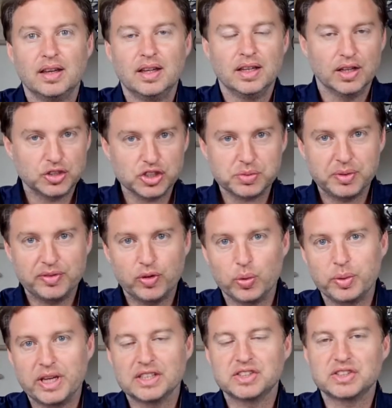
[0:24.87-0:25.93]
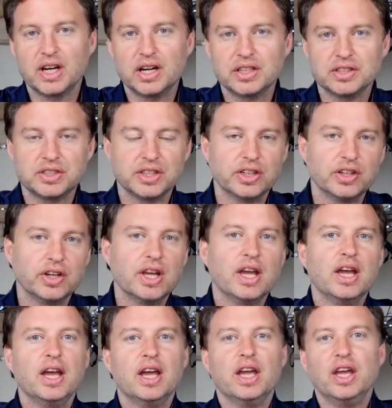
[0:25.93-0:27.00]
Now, just before we get started here,
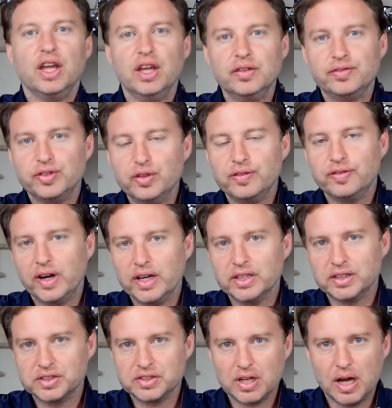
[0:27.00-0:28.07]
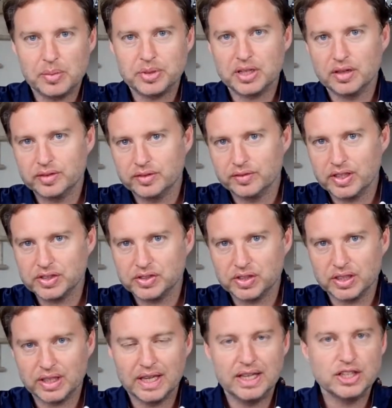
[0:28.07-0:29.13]
if you find this topic of
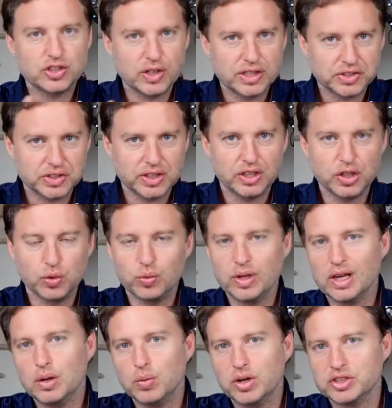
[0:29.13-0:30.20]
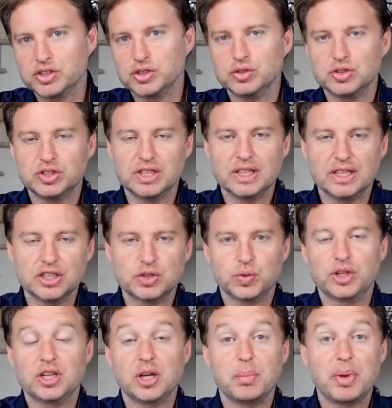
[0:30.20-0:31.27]
investing interesting and you really want to dig into
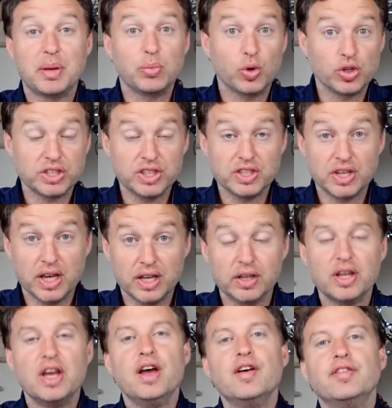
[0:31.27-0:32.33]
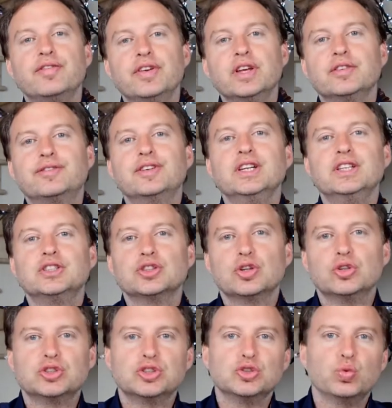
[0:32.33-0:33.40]
it in a bit more detail, feel free to
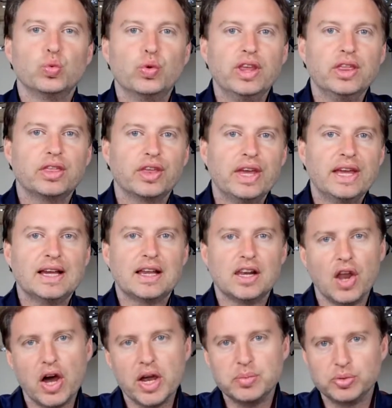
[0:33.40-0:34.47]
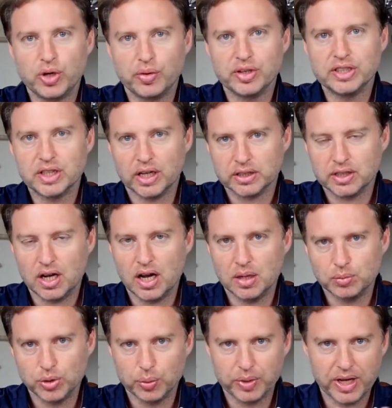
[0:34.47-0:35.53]
go to
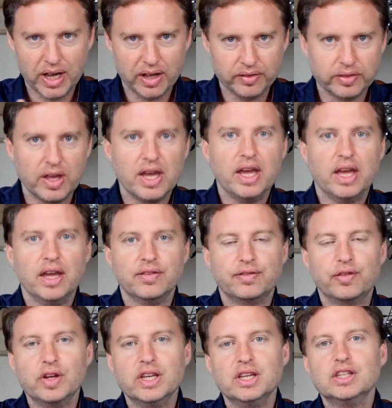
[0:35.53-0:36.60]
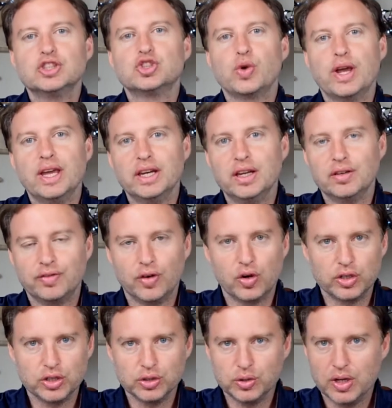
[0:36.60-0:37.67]
rethinklibrary.com, where we have a free training
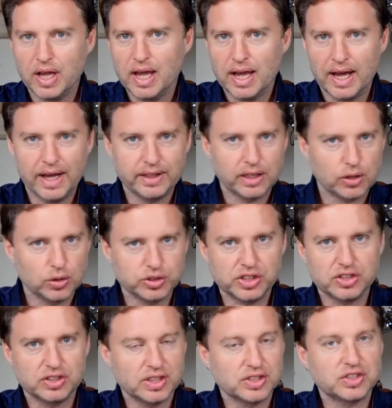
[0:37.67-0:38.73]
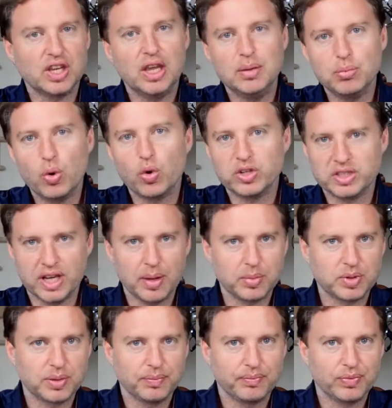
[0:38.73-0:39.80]
for you that goes into this in more
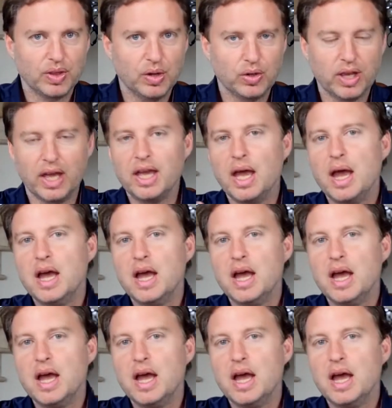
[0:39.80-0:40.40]
depth. Okay?